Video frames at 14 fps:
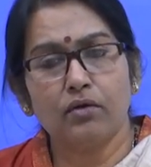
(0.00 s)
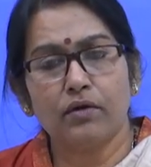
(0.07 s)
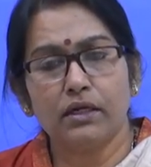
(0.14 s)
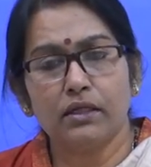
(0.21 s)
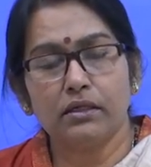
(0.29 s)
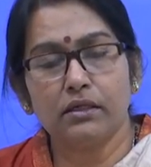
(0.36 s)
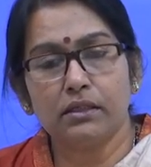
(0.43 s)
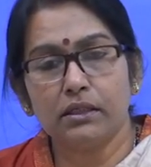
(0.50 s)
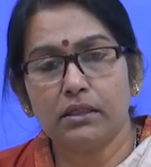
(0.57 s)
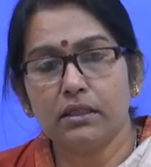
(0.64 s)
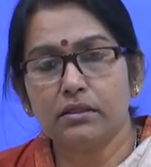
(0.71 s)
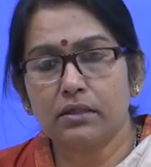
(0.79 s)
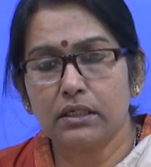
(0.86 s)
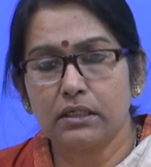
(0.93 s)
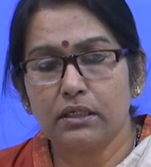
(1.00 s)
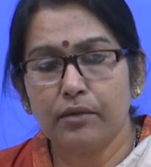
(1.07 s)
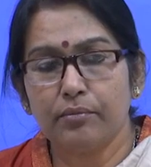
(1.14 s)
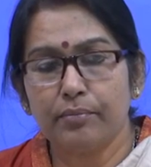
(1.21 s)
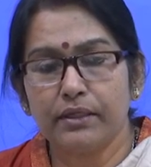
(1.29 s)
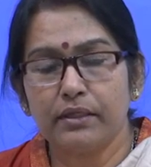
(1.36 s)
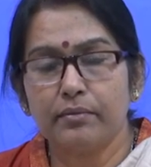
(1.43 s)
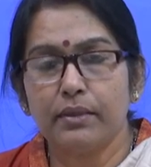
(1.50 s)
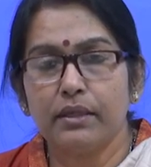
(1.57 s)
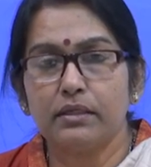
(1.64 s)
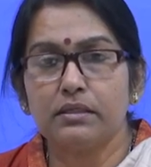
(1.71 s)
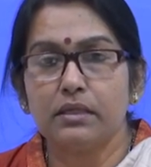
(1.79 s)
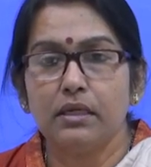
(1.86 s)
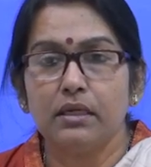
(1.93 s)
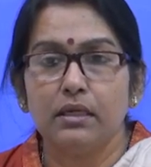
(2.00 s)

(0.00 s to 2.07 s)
what are the hurdles, what are the impediments